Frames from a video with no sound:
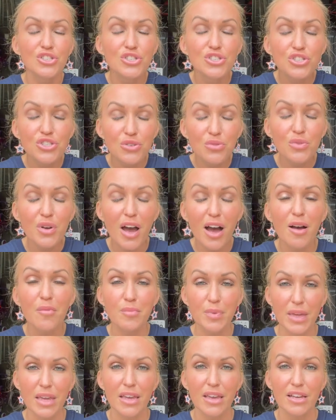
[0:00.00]
do not
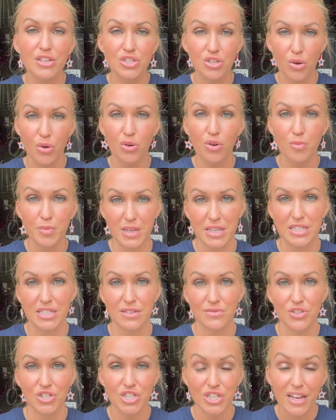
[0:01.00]
be a total piece
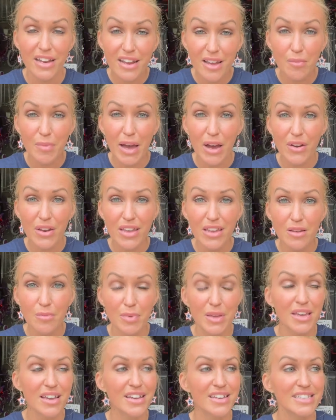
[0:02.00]
of shit about it,
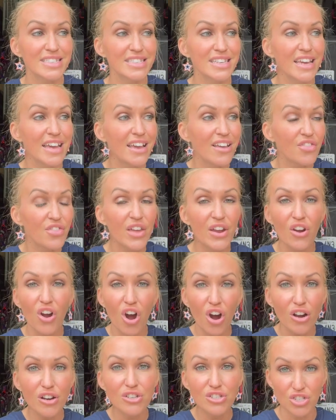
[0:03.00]
because there
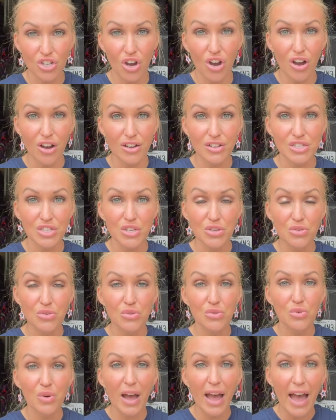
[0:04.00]
are dogs
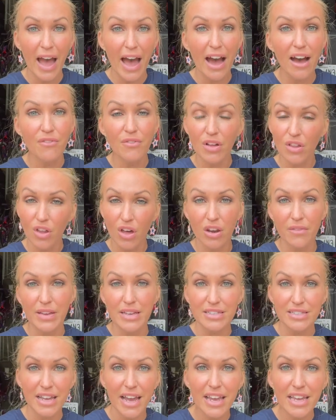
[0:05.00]
who have a lot of
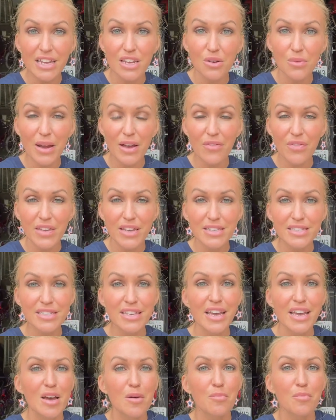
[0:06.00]
anxiety around this,
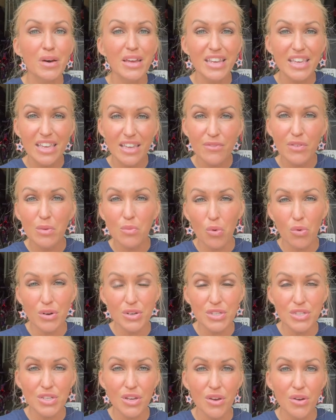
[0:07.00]
but even more
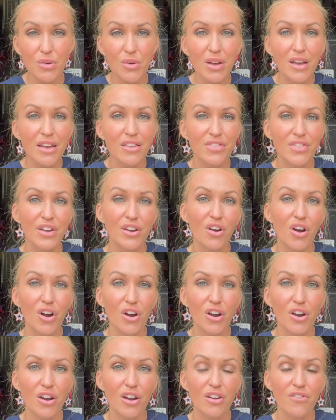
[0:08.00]
so, there
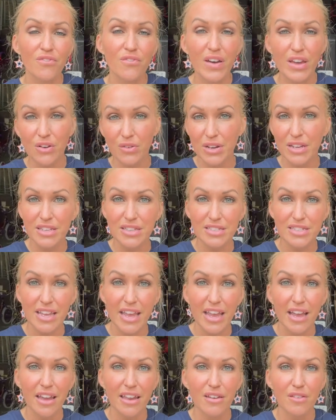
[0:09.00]
are veterans
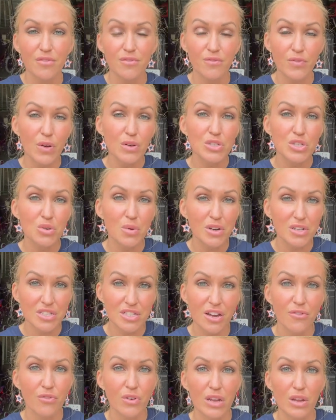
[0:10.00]
and folks who are
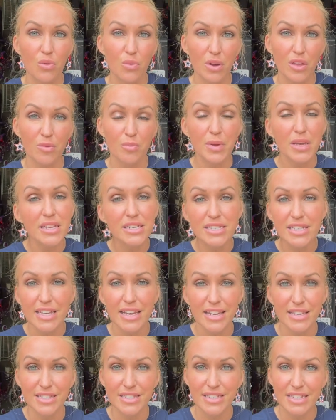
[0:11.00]
suffering with
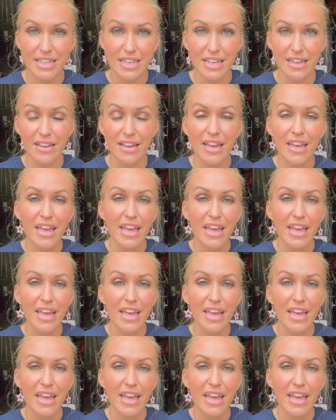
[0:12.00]
PTSD.